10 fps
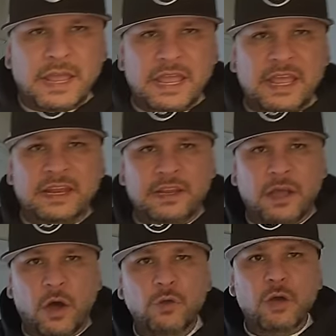In
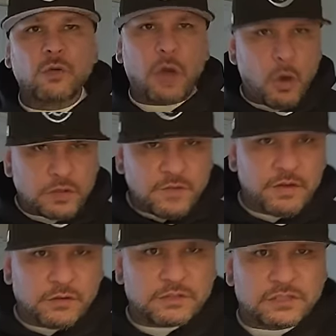
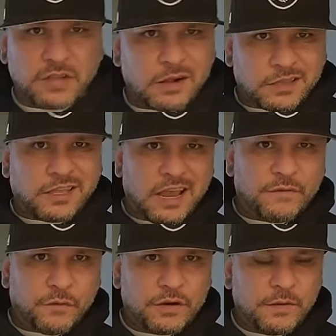Okieville in Stockton,
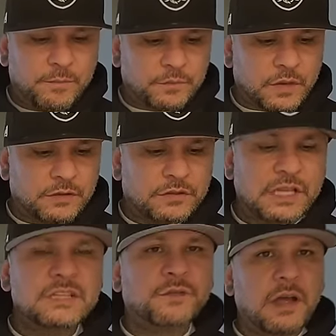California,
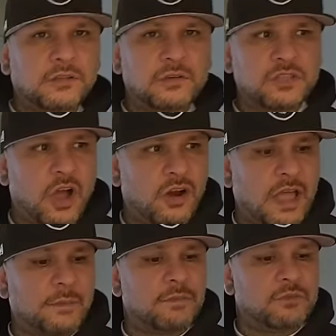these vatos are
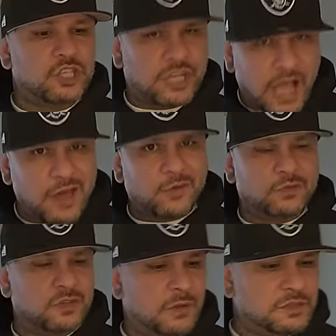like
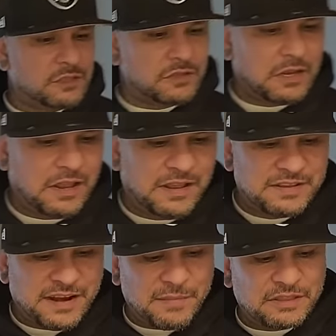Chicanos, homes.
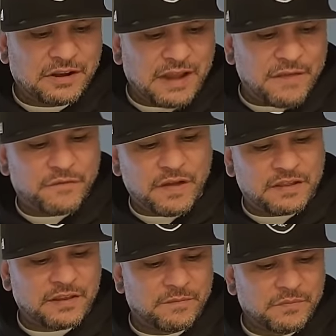You know what I mean? They're like
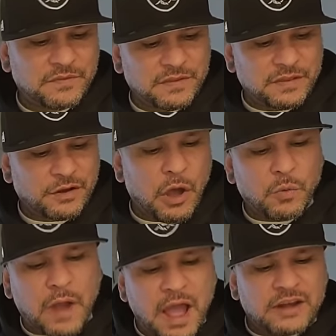fucking
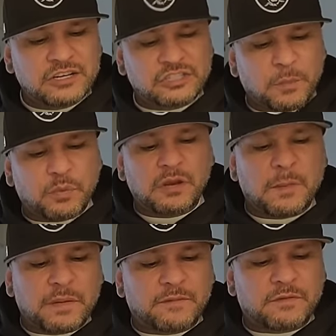low riders. They'll pull
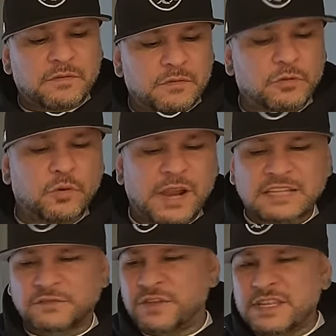up in cool
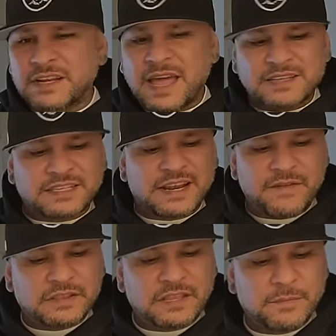ass V-class and
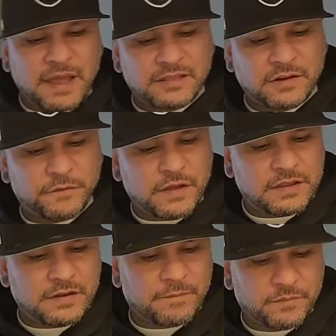everything, man. They're
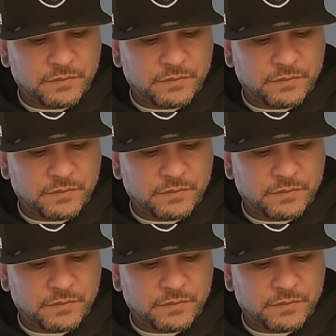fucking,